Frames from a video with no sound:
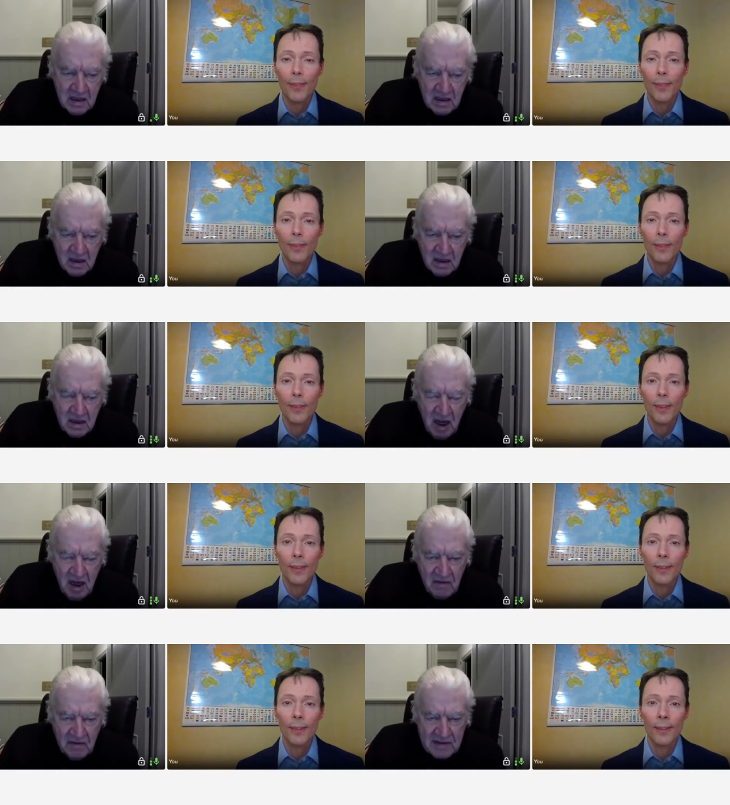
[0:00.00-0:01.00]
Speaker 1: that
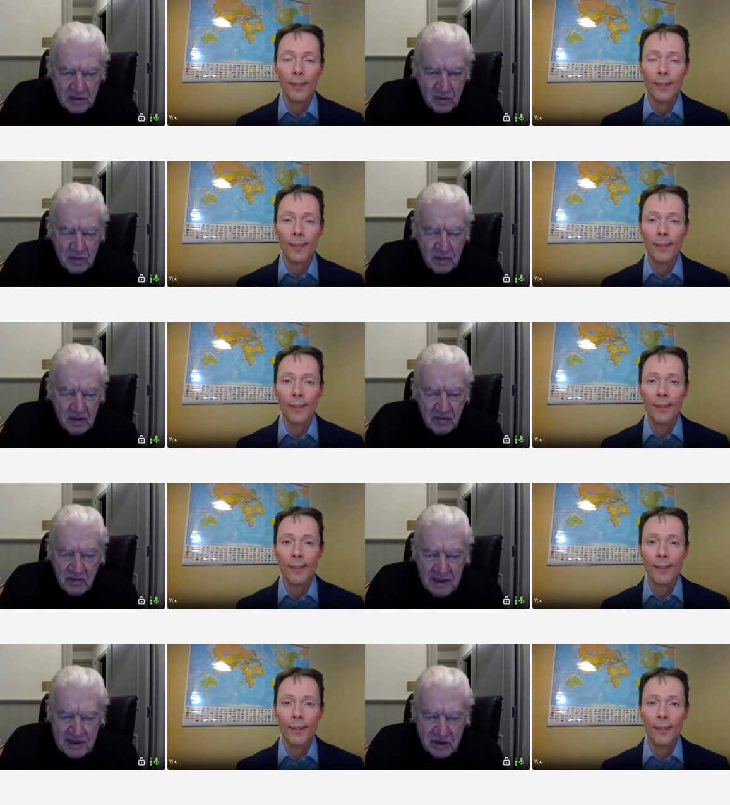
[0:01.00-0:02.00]
life is all about
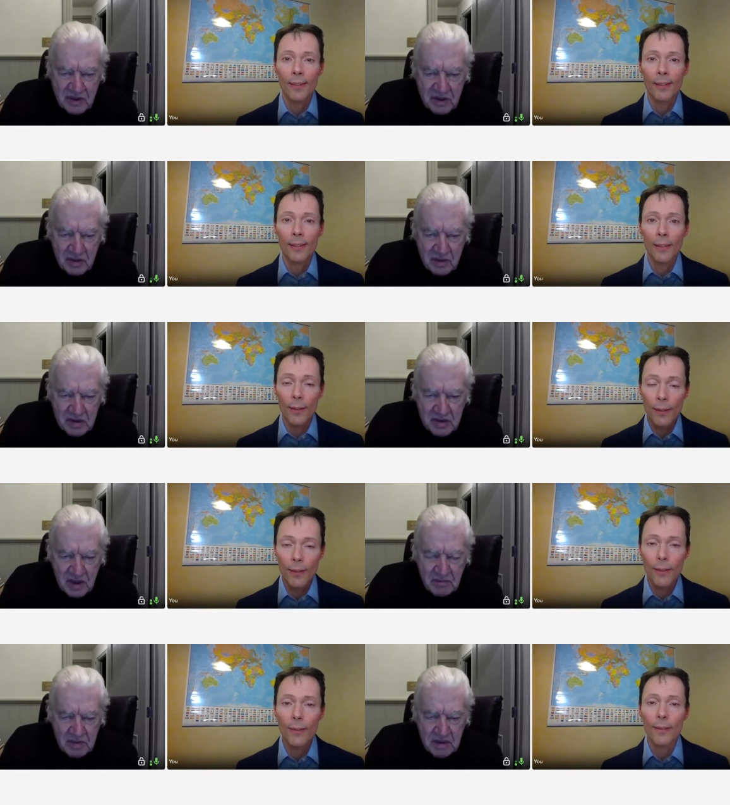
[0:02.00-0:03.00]
relationships. As
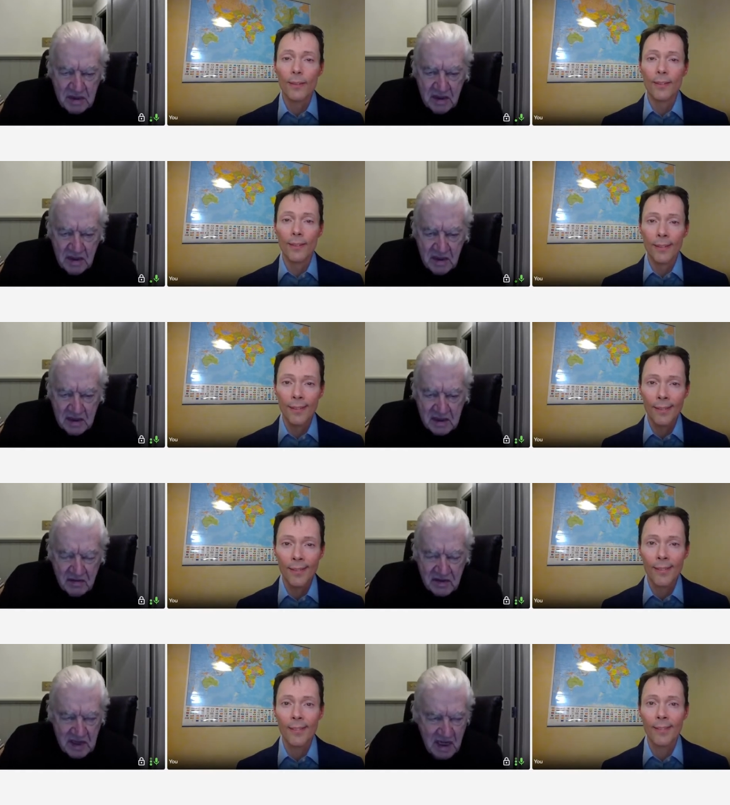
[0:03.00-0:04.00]
I've, as I've
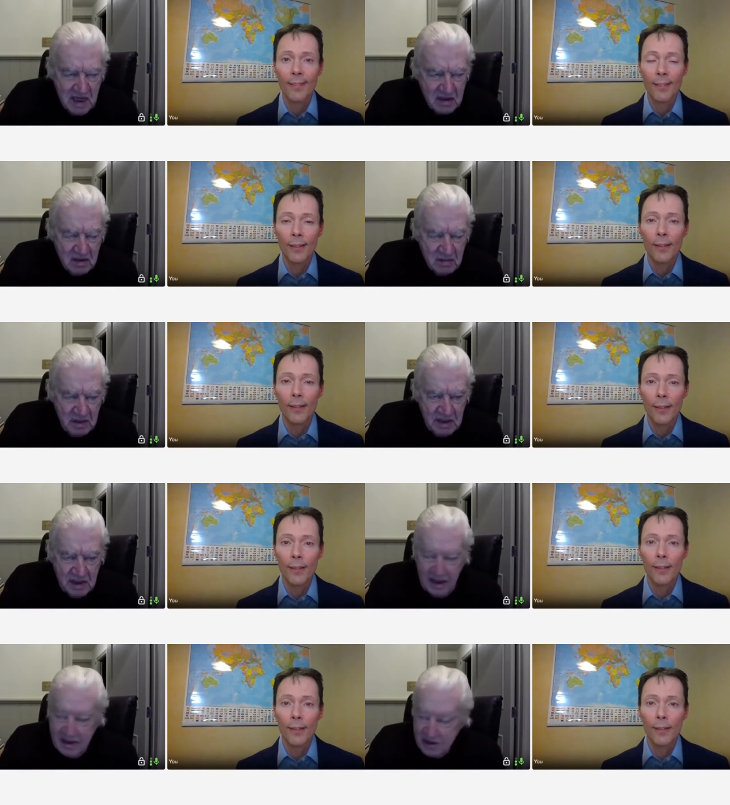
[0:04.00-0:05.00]
said on many
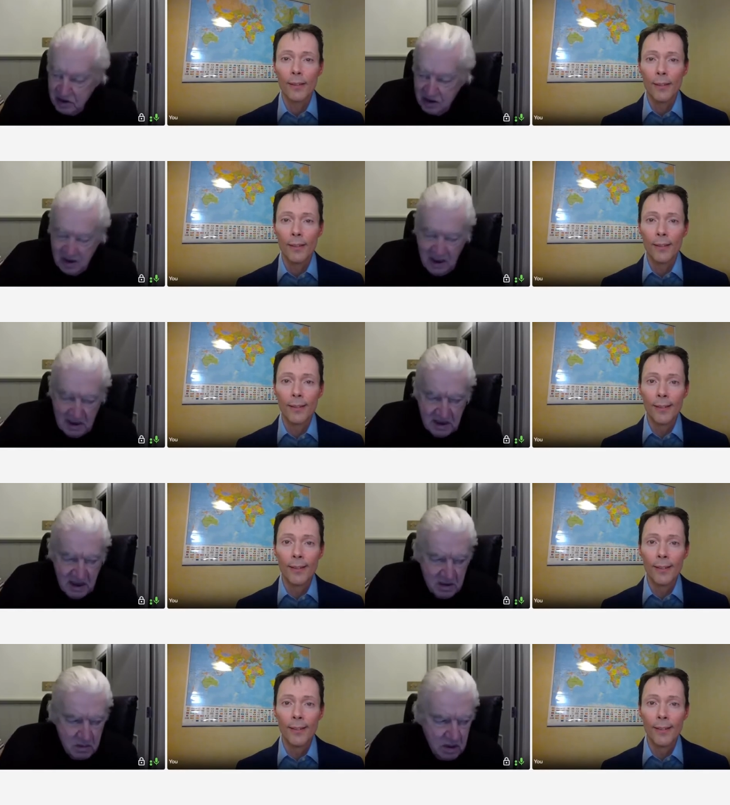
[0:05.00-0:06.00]
occasions, and I say in
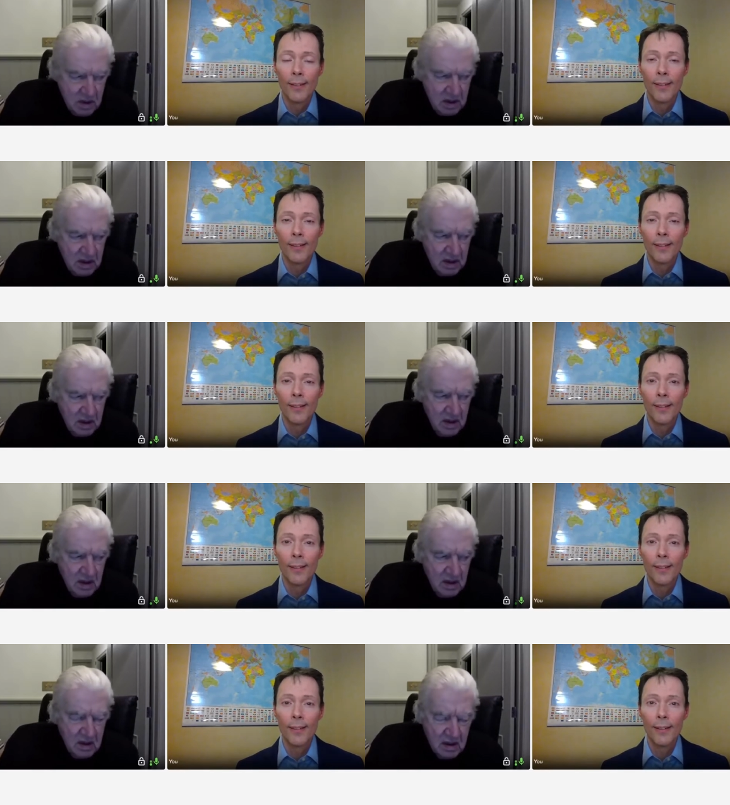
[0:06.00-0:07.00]
the book,
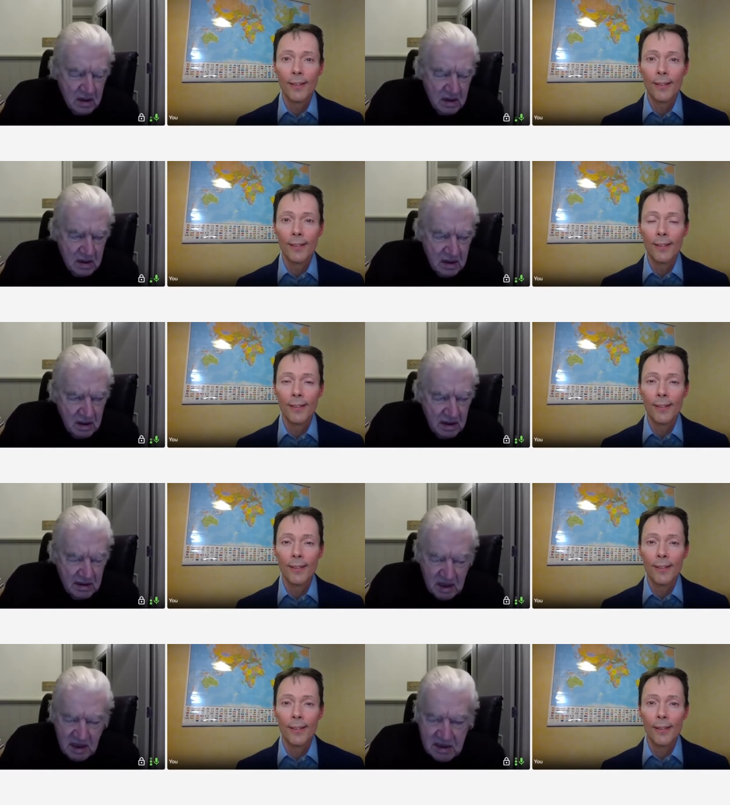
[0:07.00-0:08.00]
that, that
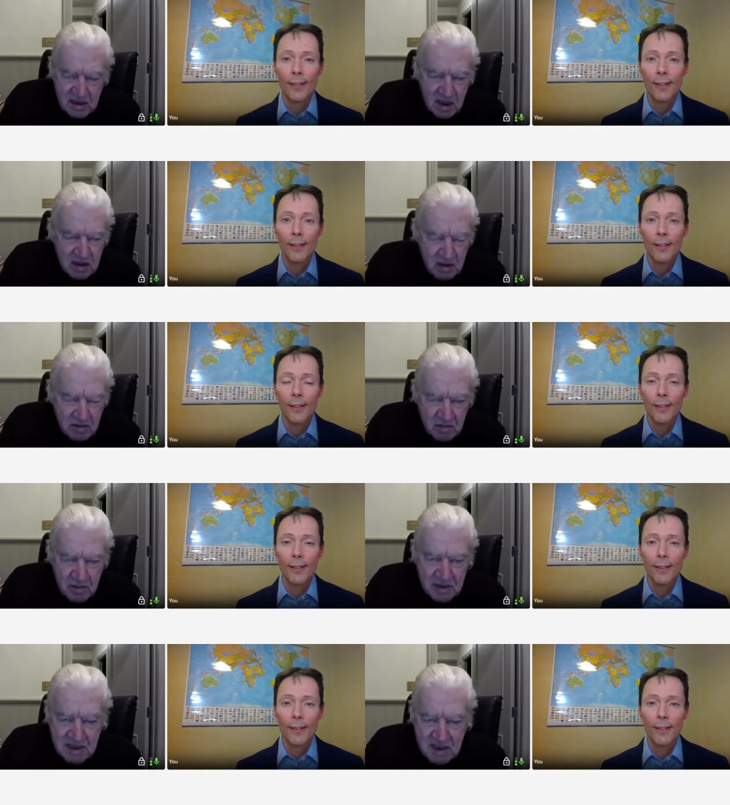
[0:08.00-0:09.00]
it's a lesson I learned from
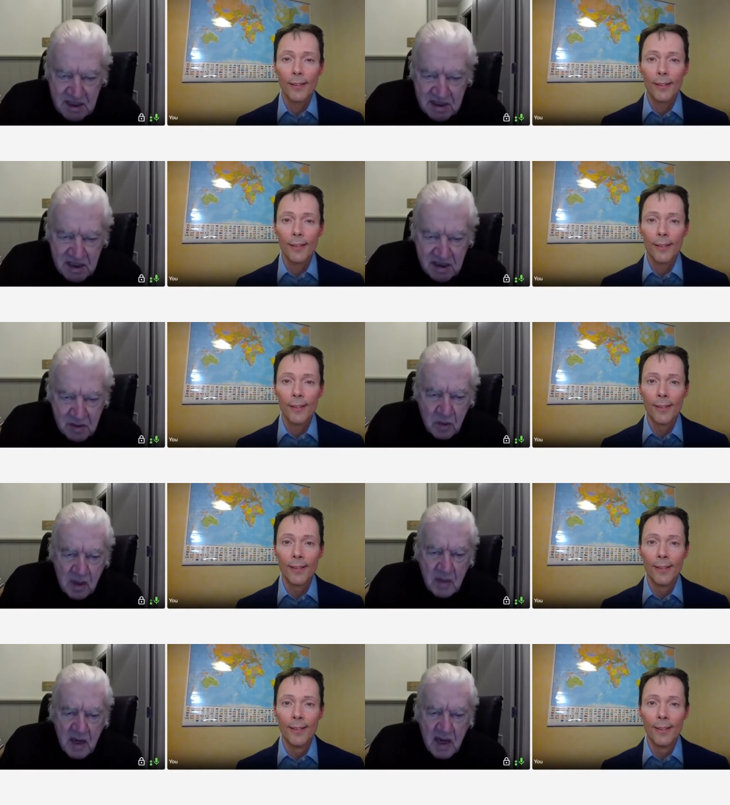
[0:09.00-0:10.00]
an estate agent way
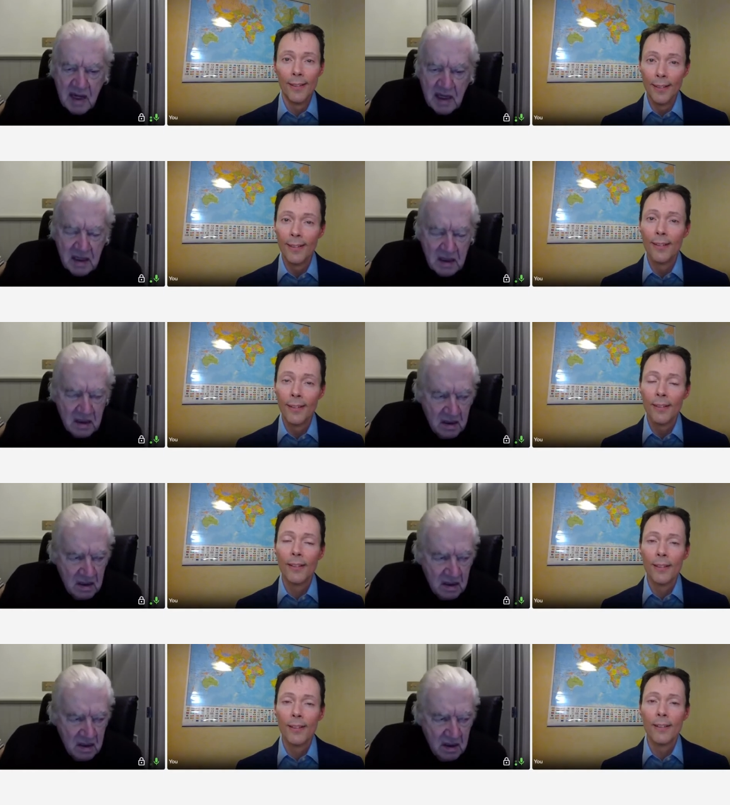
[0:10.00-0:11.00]
back.
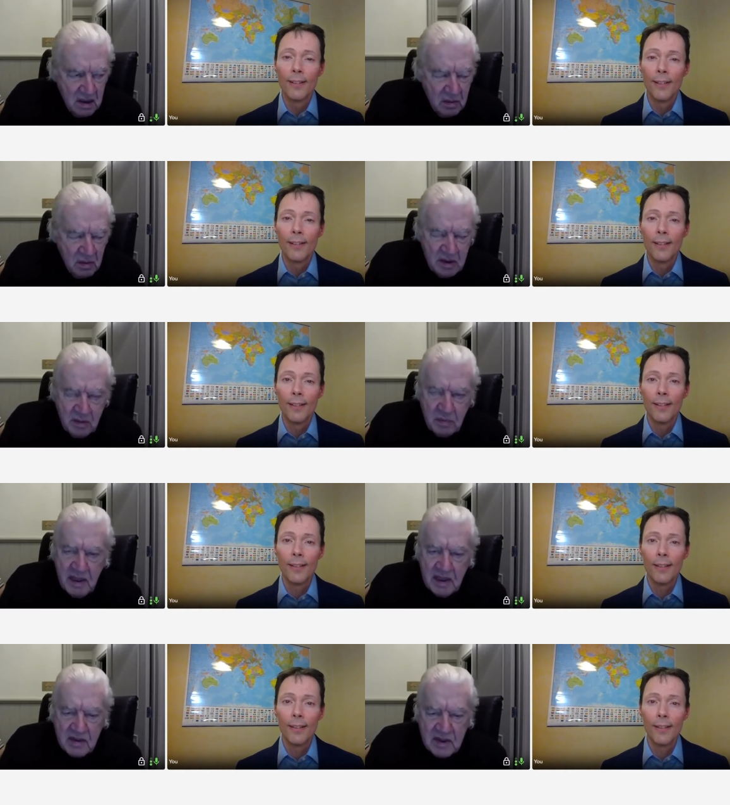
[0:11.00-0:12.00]
Uh, when you're
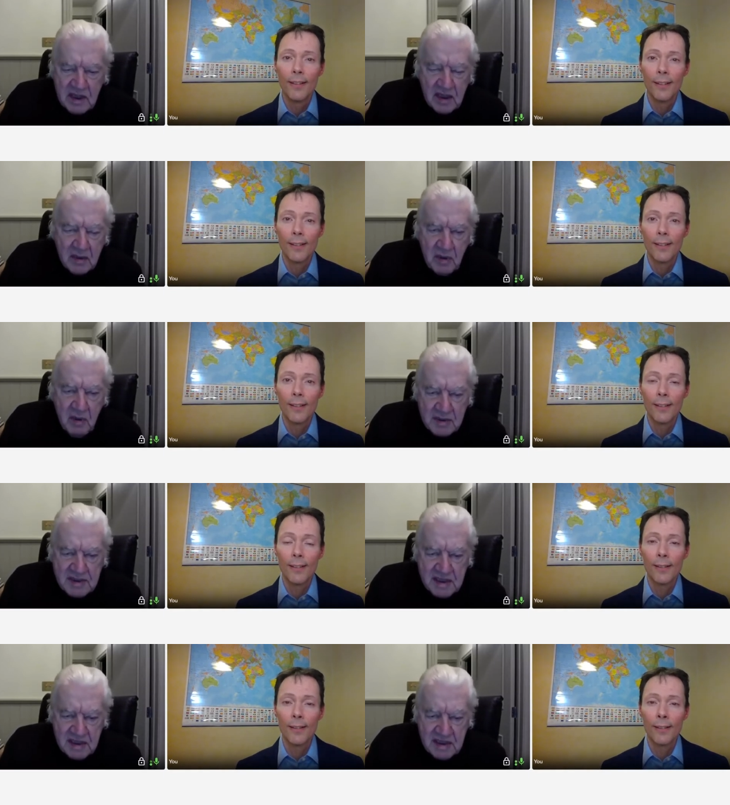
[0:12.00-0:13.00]
buying or selling a property,
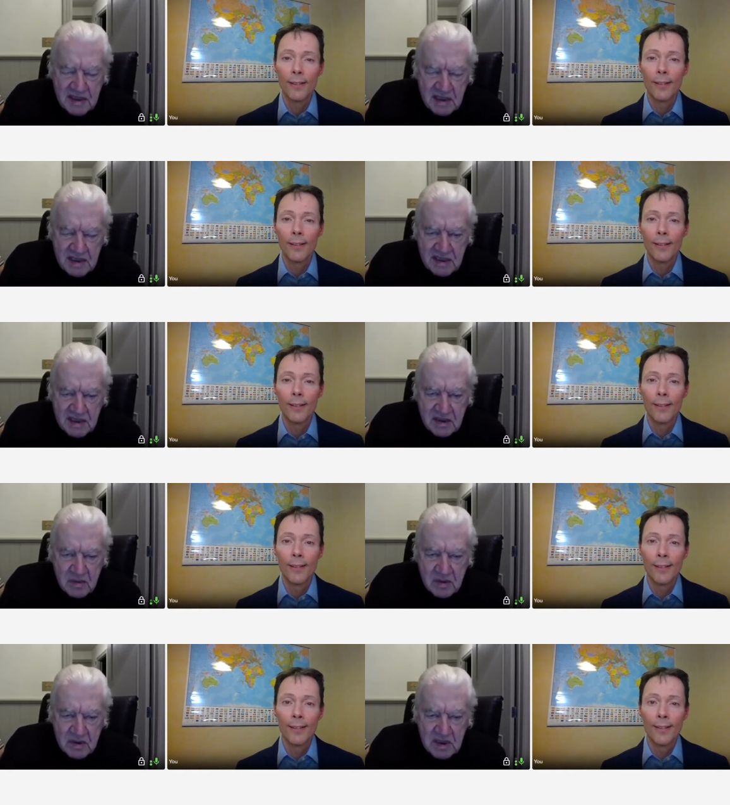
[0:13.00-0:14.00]
an estate
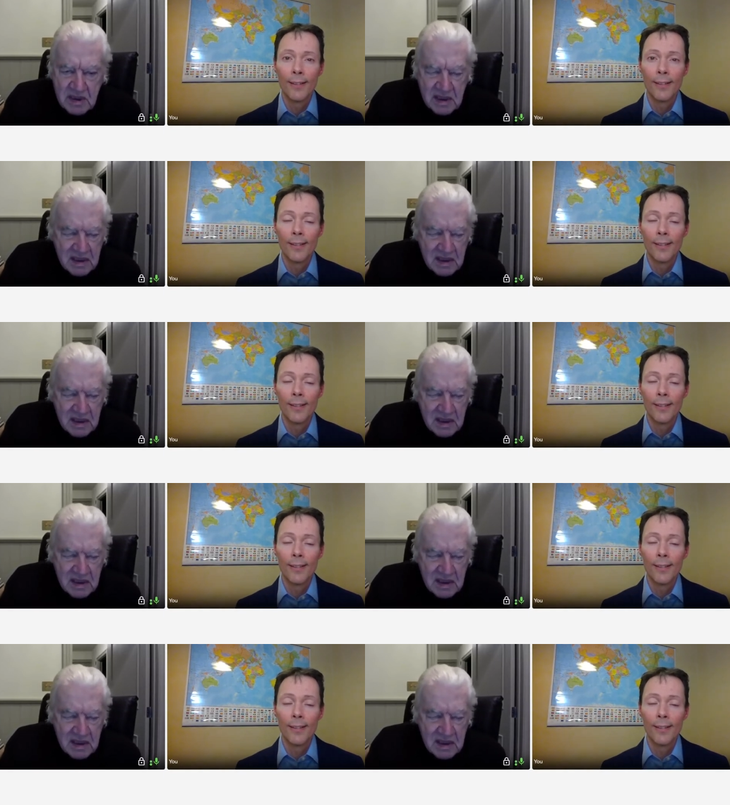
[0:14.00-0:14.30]
agent will say,